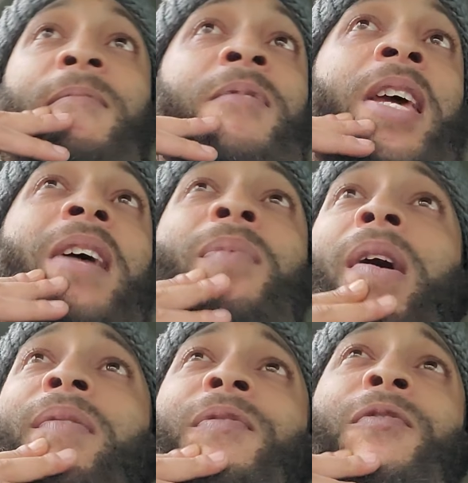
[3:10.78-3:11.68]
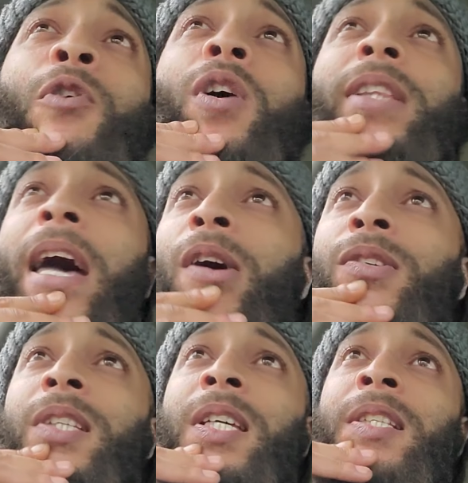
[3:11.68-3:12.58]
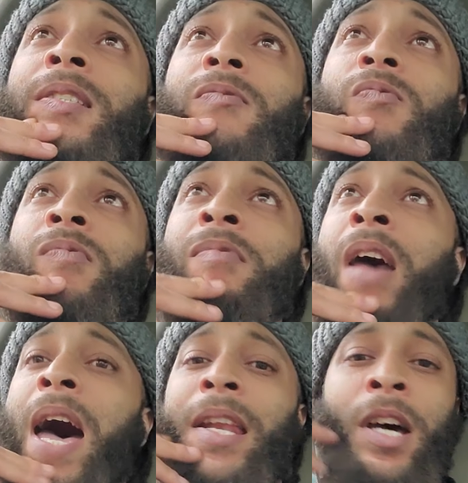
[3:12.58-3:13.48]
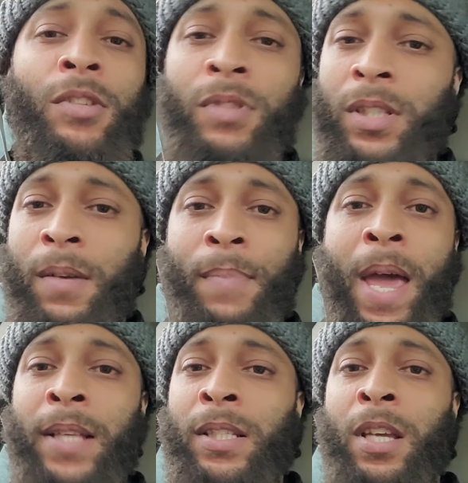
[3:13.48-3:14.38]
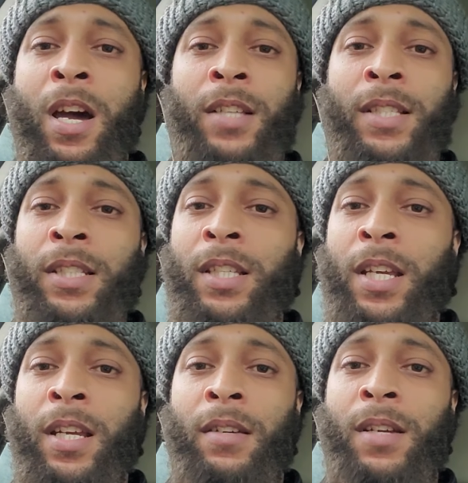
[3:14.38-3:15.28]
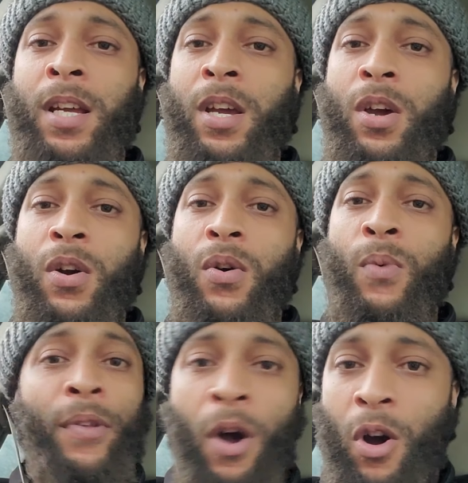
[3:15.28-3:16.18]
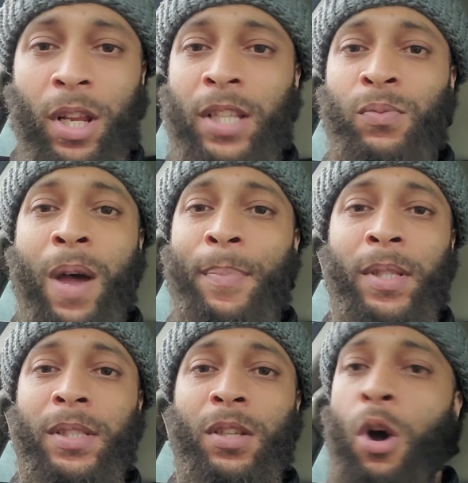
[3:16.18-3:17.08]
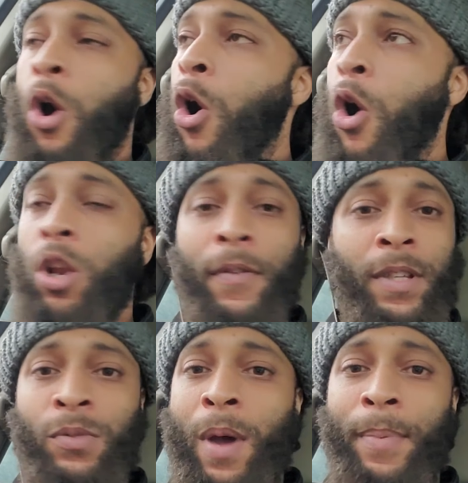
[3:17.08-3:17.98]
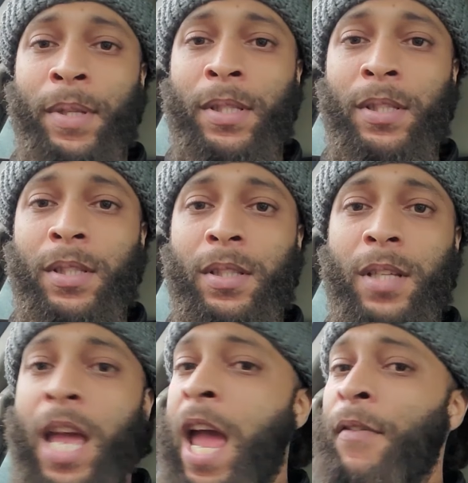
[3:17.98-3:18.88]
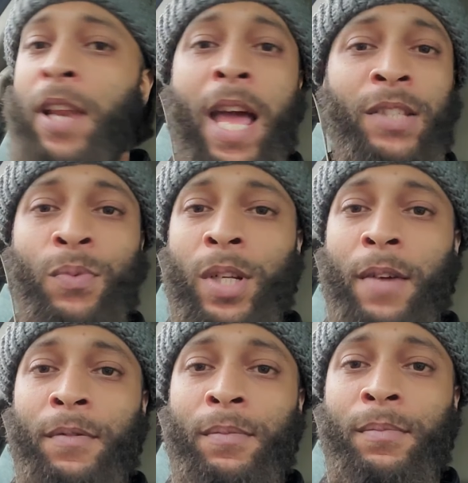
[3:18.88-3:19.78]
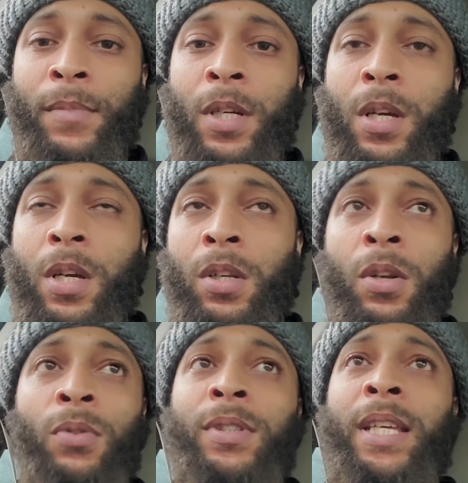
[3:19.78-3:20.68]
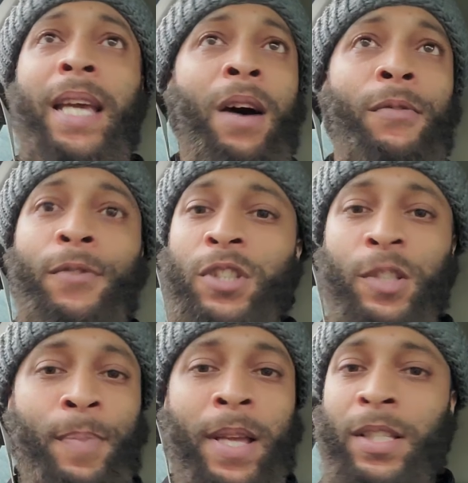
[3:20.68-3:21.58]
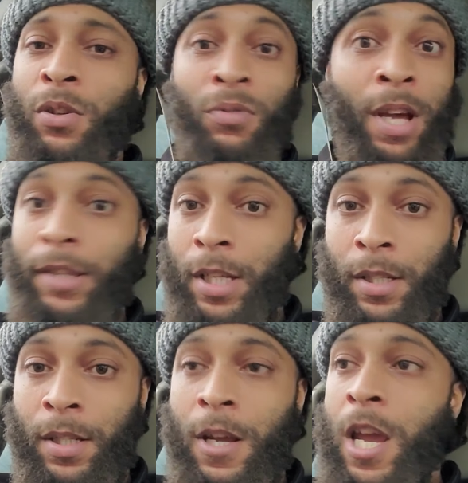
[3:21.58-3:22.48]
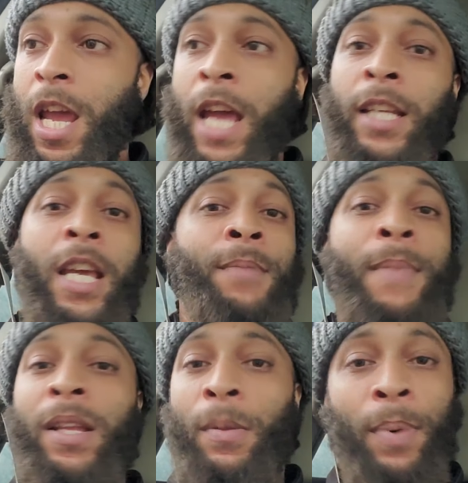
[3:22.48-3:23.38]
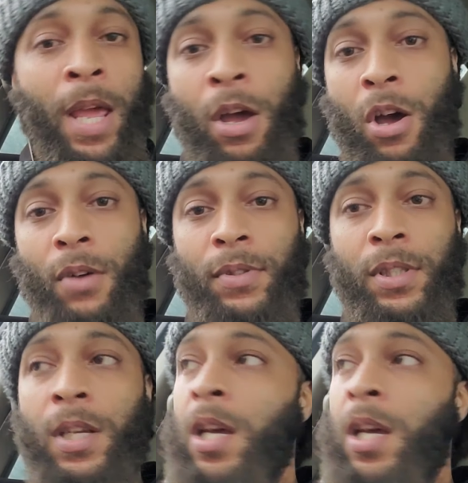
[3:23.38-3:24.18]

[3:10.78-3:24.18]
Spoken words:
did, what, 4,900-some passing yards this year with all of his weapons, every last one of them. No Zeke out for suspension, no nothing, and didn't make the playoffs.